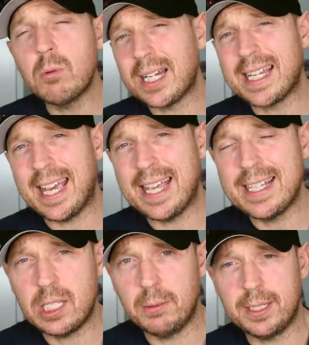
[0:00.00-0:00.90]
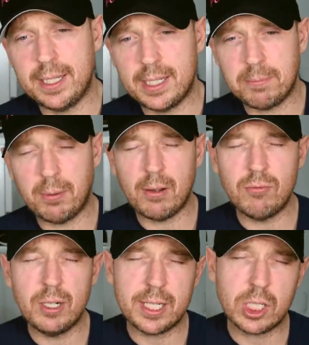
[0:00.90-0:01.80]
want to get into Adidas, but I
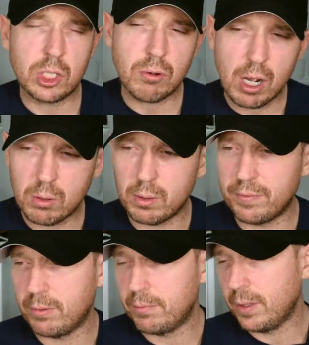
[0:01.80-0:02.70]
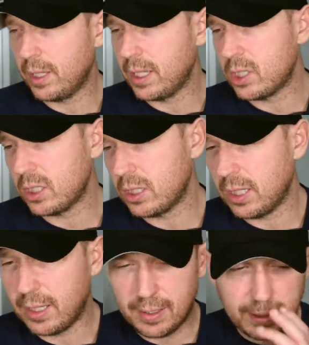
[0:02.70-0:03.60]
really struggle with them. They just,
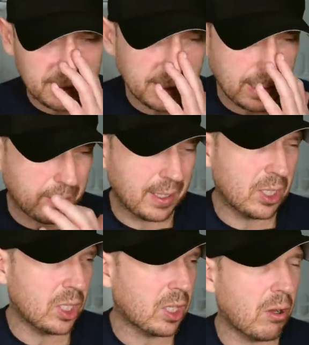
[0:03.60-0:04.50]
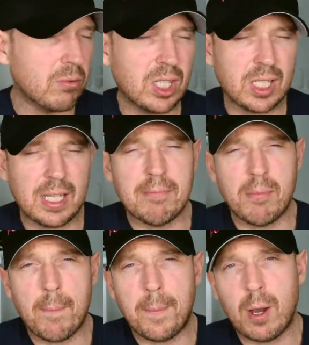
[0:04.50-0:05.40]
they, I don't know, they just don't set
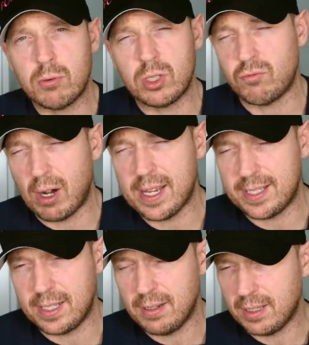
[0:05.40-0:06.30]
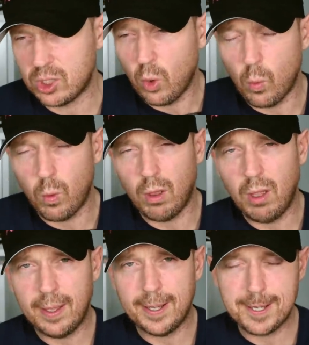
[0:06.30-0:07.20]
my pulse racing at all.
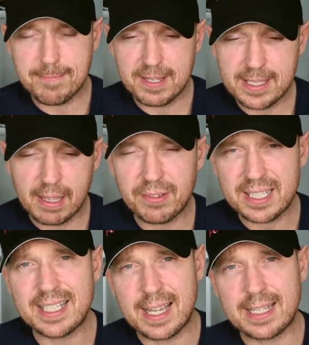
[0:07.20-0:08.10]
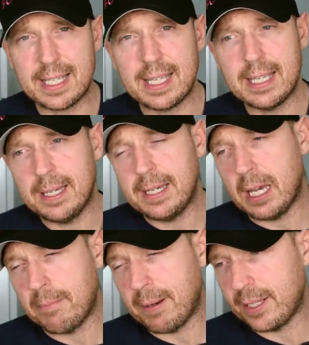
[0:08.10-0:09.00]
Um, there's nothing sexy
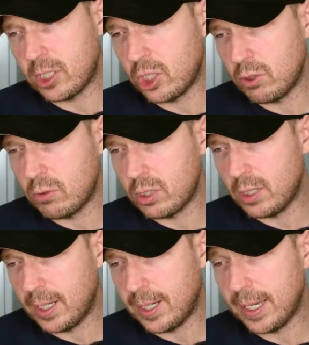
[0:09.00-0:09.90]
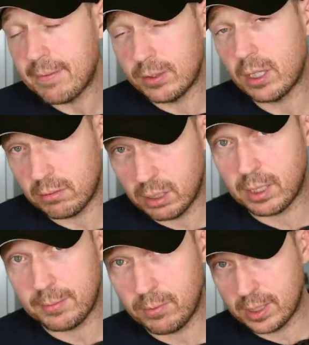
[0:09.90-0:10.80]
about the shoes, uh, even though, don't
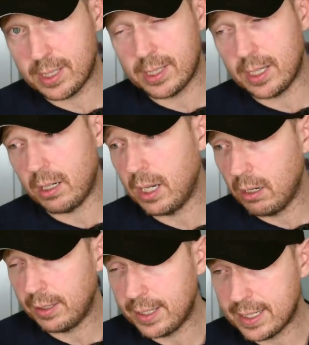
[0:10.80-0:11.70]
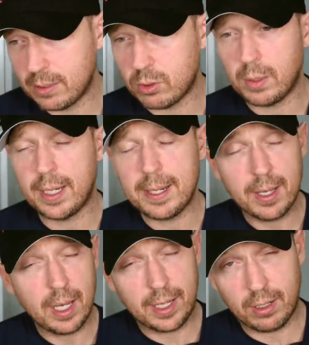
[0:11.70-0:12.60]
get me wrong, as I said, I like the S L twenty
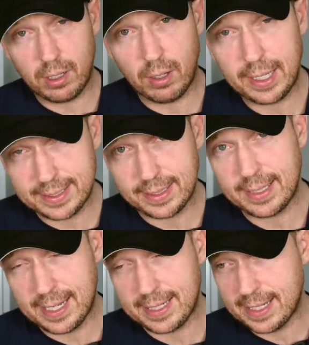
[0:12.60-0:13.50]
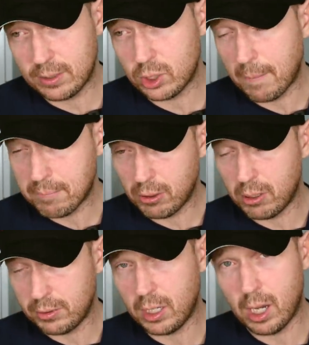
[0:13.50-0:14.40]
and I liked the Adios
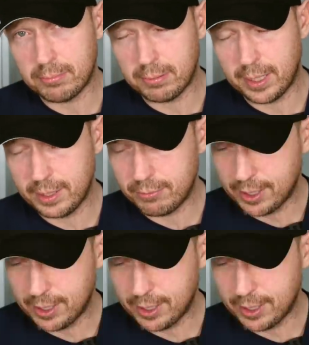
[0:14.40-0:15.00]
Pro, the carbon-plated